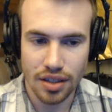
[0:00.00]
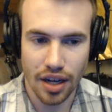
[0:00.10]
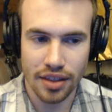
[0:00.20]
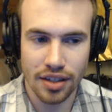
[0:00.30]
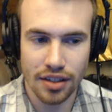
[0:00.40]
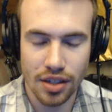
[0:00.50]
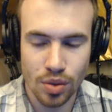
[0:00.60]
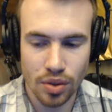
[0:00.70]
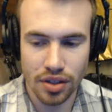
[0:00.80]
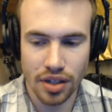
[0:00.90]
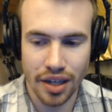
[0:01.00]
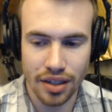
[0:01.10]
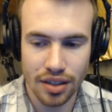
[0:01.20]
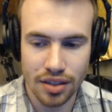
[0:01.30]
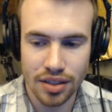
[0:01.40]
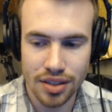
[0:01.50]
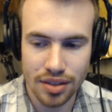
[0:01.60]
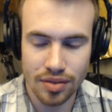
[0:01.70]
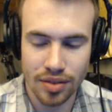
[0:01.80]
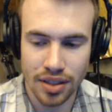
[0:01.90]
I think that's where they're headed
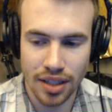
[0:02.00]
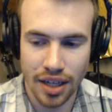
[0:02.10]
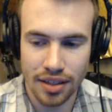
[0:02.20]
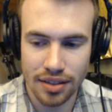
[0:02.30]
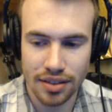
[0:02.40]
with that.